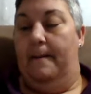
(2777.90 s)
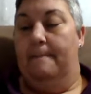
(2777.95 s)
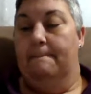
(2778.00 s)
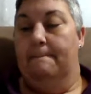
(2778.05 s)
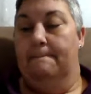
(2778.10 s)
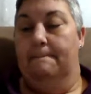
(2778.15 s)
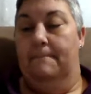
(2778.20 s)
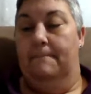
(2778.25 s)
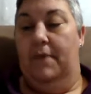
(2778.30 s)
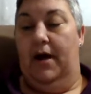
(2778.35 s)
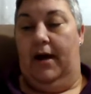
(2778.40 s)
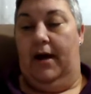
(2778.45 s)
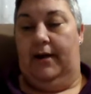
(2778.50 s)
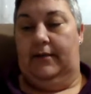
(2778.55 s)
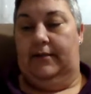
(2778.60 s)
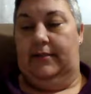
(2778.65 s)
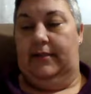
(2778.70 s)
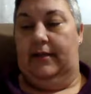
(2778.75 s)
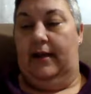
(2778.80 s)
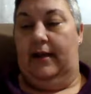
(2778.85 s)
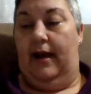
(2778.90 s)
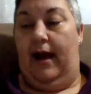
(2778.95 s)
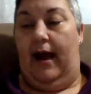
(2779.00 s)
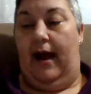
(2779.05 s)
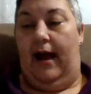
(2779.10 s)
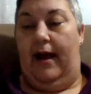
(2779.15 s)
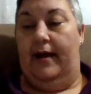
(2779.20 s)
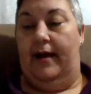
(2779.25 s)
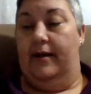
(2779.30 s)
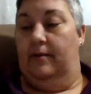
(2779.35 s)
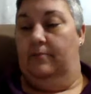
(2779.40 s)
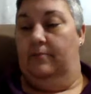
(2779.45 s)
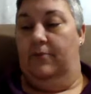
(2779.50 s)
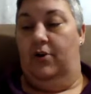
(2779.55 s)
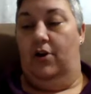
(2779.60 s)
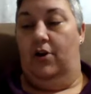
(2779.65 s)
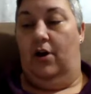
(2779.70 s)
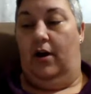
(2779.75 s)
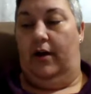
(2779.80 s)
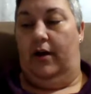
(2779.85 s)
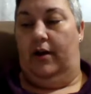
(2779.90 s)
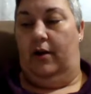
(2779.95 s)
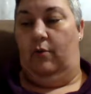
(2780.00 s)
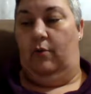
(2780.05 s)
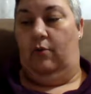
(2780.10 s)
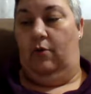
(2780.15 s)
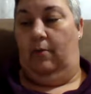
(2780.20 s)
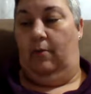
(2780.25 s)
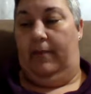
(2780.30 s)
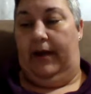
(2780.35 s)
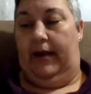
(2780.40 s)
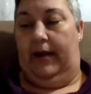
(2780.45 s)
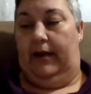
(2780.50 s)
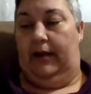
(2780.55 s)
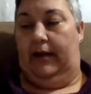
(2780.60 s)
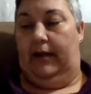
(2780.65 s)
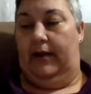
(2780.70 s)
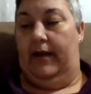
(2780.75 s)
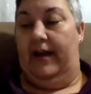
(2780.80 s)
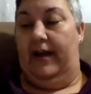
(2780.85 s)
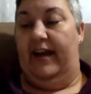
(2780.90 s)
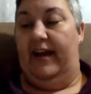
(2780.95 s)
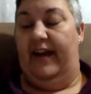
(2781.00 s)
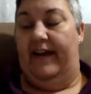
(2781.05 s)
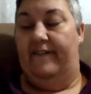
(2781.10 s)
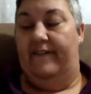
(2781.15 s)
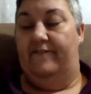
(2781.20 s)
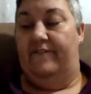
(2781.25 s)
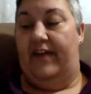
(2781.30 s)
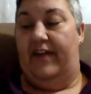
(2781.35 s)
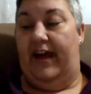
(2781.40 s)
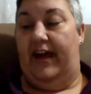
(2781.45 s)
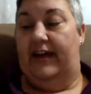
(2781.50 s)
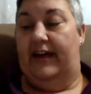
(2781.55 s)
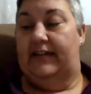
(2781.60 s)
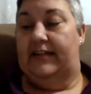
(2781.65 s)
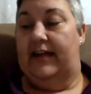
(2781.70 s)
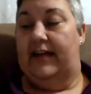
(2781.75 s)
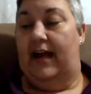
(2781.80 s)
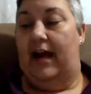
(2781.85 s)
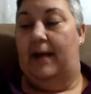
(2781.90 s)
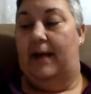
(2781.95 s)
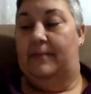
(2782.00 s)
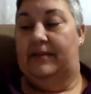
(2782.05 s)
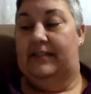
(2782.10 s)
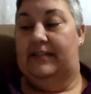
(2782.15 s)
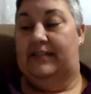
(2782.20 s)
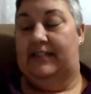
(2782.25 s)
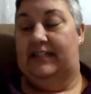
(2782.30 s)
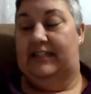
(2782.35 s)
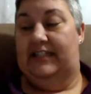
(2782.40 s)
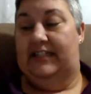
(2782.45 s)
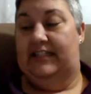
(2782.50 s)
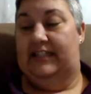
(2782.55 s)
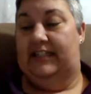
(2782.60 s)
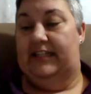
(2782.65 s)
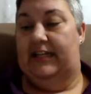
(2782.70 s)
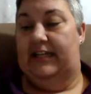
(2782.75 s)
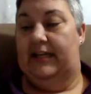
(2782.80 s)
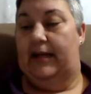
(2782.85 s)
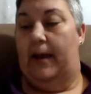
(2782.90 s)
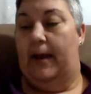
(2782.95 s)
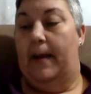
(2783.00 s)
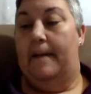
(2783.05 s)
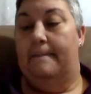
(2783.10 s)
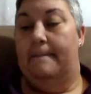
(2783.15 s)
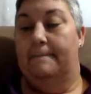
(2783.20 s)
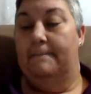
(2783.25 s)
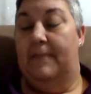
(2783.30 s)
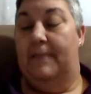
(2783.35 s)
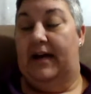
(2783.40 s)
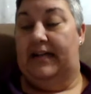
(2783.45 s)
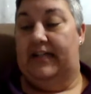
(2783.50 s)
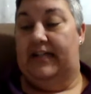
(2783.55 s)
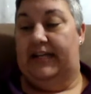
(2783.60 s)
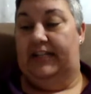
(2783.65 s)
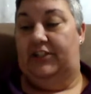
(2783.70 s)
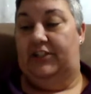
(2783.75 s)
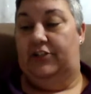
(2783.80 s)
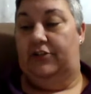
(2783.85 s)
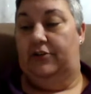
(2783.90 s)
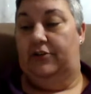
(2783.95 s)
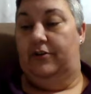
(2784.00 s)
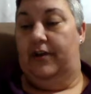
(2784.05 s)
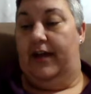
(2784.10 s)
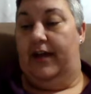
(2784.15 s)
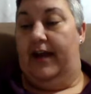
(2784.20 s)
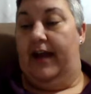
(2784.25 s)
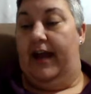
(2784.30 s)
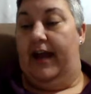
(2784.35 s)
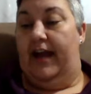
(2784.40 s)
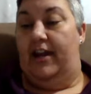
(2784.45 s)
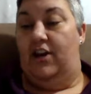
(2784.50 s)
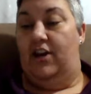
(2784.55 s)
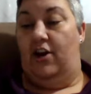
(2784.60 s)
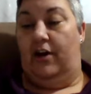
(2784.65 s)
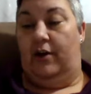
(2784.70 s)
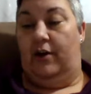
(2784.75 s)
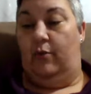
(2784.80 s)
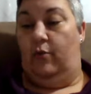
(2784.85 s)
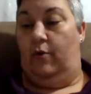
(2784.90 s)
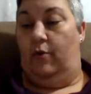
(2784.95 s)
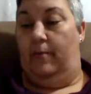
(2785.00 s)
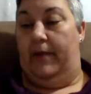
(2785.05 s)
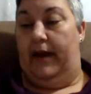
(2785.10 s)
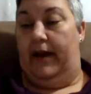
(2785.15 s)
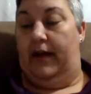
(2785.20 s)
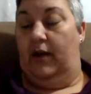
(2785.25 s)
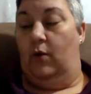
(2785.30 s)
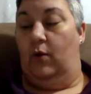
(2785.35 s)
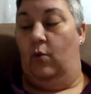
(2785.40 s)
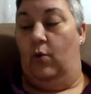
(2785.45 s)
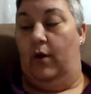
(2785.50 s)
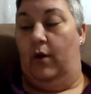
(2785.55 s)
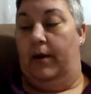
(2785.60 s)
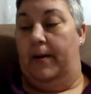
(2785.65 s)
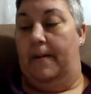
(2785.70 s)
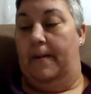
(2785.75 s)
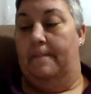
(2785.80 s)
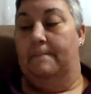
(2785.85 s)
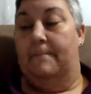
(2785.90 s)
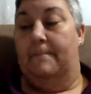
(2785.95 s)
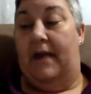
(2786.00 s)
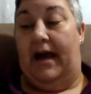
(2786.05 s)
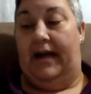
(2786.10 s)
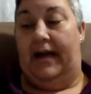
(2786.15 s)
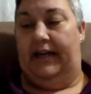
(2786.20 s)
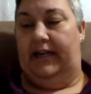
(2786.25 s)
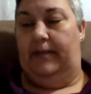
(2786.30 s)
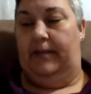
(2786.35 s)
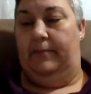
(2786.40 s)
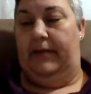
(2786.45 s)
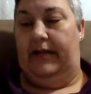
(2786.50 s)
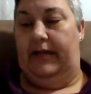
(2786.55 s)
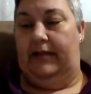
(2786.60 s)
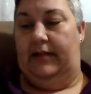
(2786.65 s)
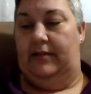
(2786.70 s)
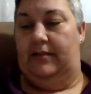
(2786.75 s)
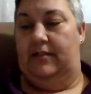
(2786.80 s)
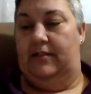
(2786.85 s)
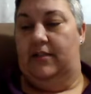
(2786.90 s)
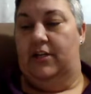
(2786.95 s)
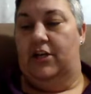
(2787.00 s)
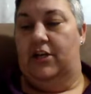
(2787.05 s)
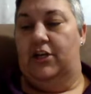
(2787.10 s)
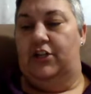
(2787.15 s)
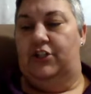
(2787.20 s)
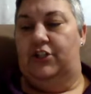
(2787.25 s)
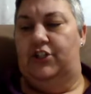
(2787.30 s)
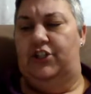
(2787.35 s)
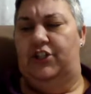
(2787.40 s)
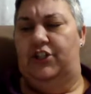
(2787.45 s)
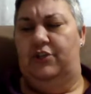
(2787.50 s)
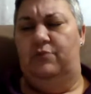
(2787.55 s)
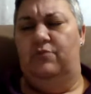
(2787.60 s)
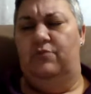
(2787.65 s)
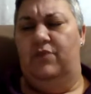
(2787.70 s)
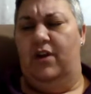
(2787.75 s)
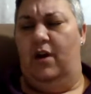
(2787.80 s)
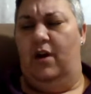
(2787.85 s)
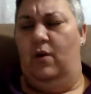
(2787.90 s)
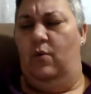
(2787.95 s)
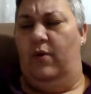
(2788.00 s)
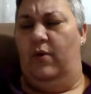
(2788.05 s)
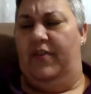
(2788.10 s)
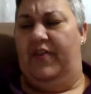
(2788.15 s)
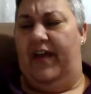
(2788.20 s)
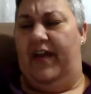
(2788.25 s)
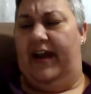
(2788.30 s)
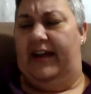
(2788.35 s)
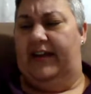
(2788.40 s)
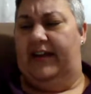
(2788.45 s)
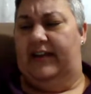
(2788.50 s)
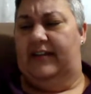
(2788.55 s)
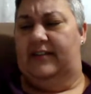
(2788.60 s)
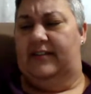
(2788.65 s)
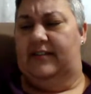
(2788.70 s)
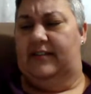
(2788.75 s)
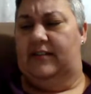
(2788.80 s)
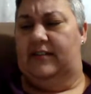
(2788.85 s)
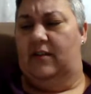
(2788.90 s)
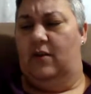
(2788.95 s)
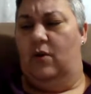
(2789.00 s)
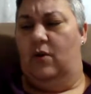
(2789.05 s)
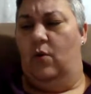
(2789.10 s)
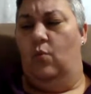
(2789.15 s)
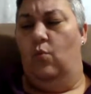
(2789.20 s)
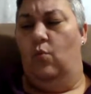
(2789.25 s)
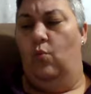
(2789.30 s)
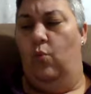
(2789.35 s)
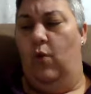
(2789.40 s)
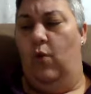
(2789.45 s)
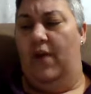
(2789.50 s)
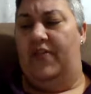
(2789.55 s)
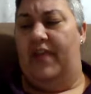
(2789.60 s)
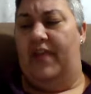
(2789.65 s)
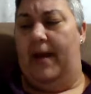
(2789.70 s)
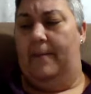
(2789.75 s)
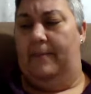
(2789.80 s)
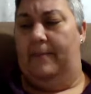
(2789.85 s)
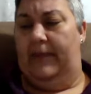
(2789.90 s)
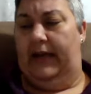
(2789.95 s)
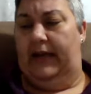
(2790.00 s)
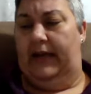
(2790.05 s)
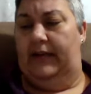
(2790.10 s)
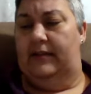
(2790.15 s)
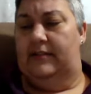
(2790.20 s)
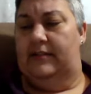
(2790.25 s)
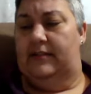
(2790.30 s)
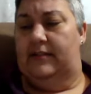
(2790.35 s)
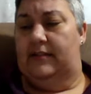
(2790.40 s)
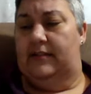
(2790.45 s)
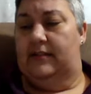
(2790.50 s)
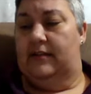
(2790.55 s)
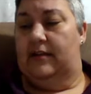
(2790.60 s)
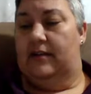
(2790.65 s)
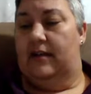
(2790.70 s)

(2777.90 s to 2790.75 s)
But I am not a romantic. In fact, I'm a sadistic by nature and not a romantic one by any means. Do you know what that is? What that means?